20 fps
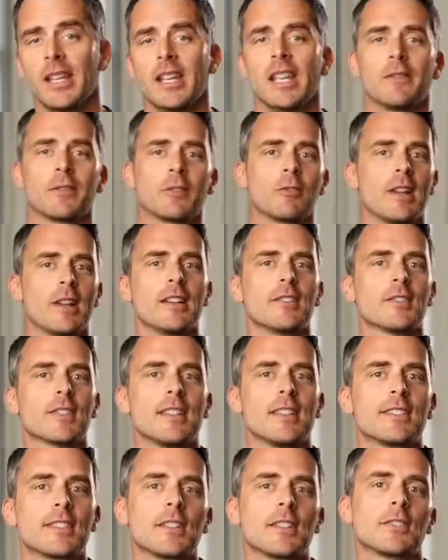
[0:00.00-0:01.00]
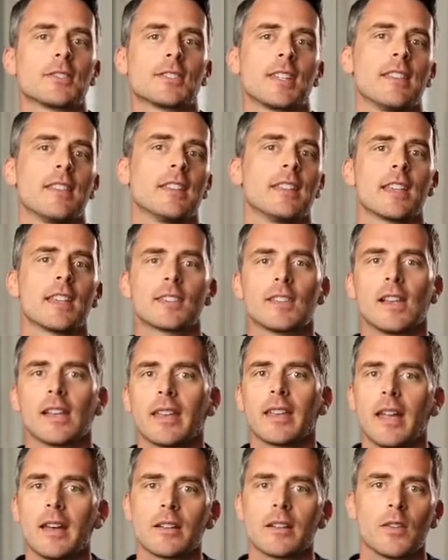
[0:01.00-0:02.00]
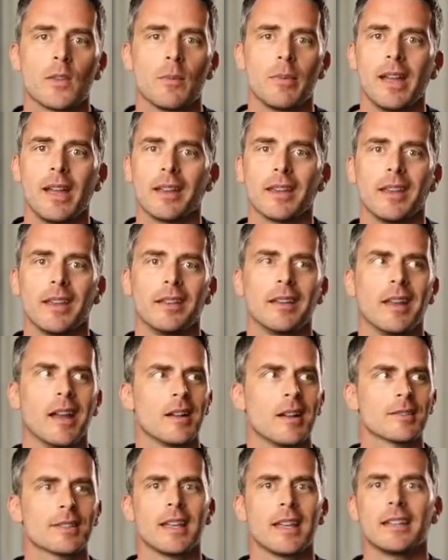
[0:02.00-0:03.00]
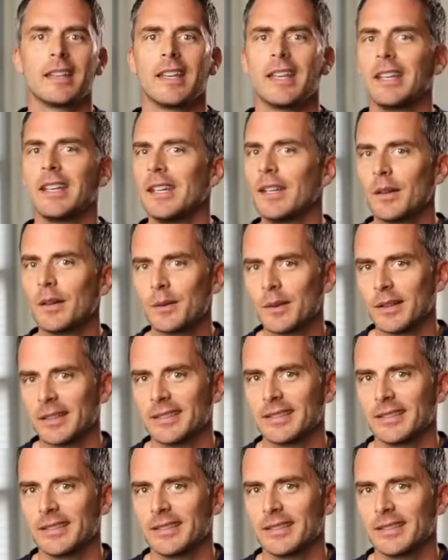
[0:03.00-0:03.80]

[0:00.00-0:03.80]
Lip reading: If creators can still see the dislike count on the back end, how's that any different?